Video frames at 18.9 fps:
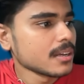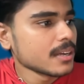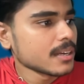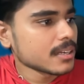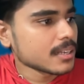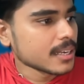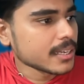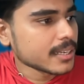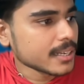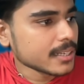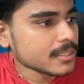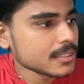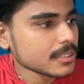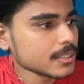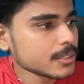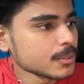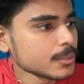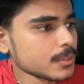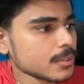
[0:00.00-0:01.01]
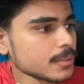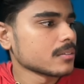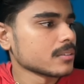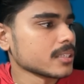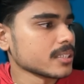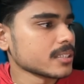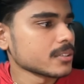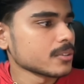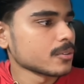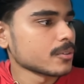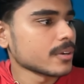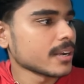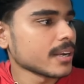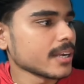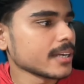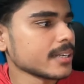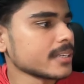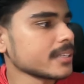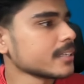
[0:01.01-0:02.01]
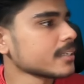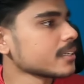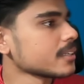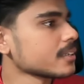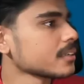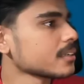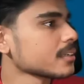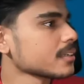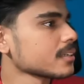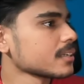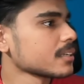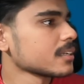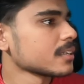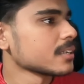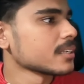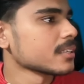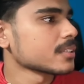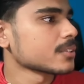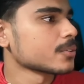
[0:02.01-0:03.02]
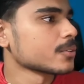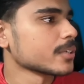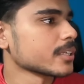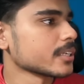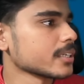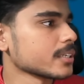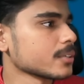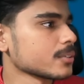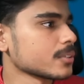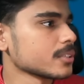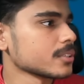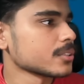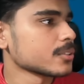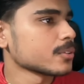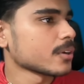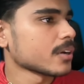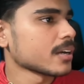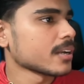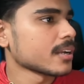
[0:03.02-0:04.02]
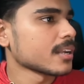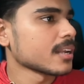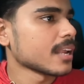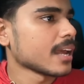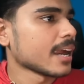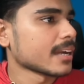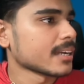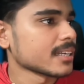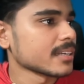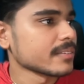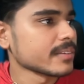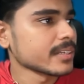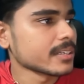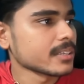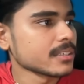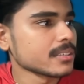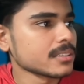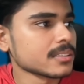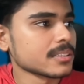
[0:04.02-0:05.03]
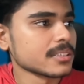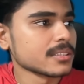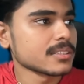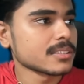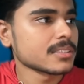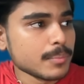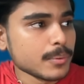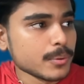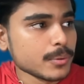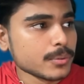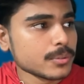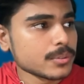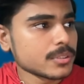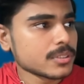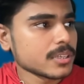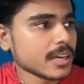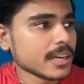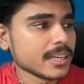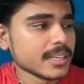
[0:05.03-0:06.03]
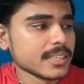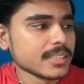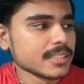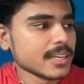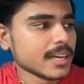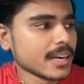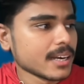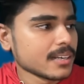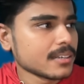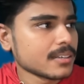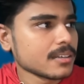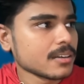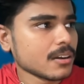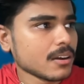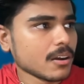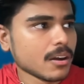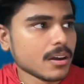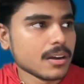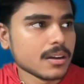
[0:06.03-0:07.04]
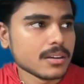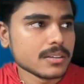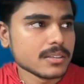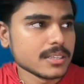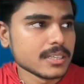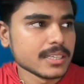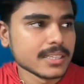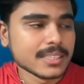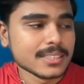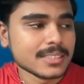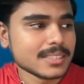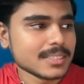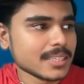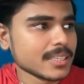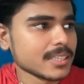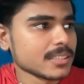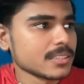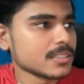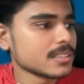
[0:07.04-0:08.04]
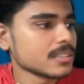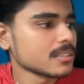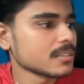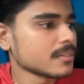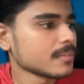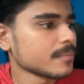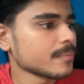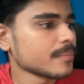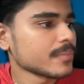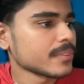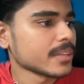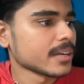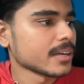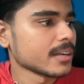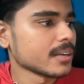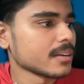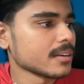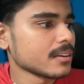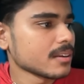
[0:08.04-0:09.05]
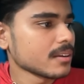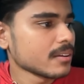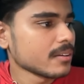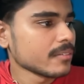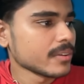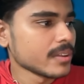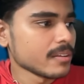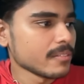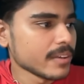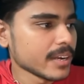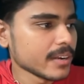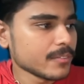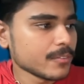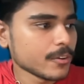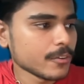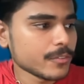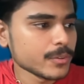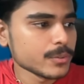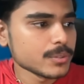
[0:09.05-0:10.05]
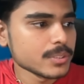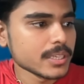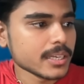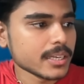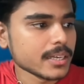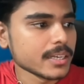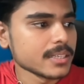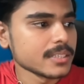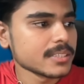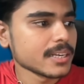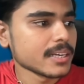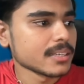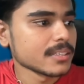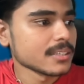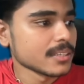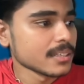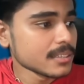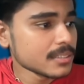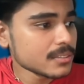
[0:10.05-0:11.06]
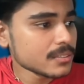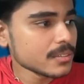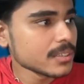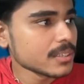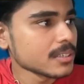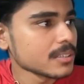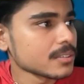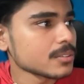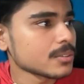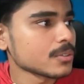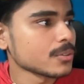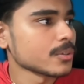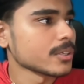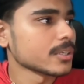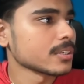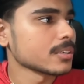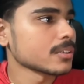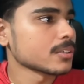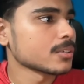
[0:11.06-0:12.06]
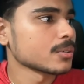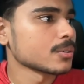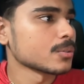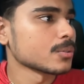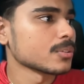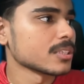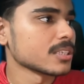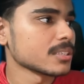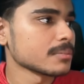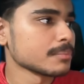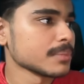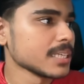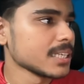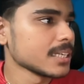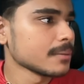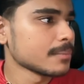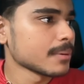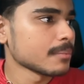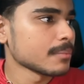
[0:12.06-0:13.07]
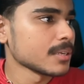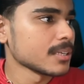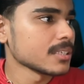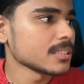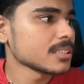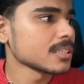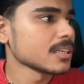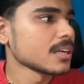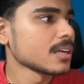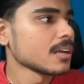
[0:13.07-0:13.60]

Click execute. This node right here is going into this URL and giving us this post ID that it is staged. Then we'll wait for a few seconds, and this one is going to this media publish,